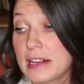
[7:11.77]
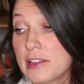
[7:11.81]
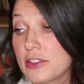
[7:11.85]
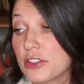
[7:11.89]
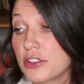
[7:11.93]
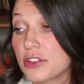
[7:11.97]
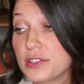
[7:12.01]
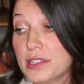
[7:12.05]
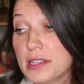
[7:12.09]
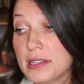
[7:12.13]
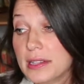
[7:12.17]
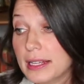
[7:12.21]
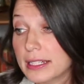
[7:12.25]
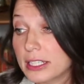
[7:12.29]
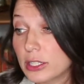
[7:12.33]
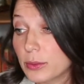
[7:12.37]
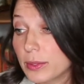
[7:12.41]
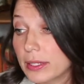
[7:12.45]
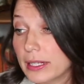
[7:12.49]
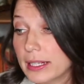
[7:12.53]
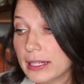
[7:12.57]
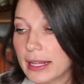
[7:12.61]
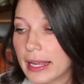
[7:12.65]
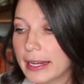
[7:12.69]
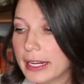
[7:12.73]
There's a lot I
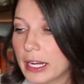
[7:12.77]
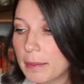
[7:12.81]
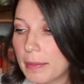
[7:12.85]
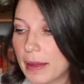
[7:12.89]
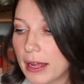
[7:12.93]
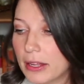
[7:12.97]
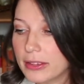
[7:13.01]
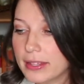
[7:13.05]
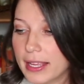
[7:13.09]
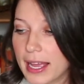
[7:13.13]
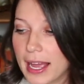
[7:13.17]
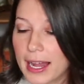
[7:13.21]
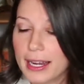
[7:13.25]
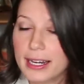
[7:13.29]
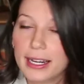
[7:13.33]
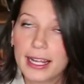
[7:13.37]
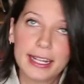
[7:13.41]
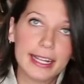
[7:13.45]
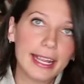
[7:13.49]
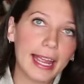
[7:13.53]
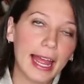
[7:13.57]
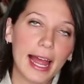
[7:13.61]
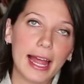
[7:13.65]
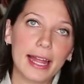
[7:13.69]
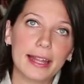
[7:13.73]
really like about that.
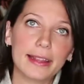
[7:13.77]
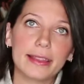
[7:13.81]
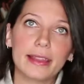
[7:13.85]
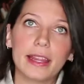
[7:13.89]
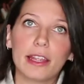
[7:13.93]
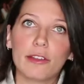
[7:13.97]
Again,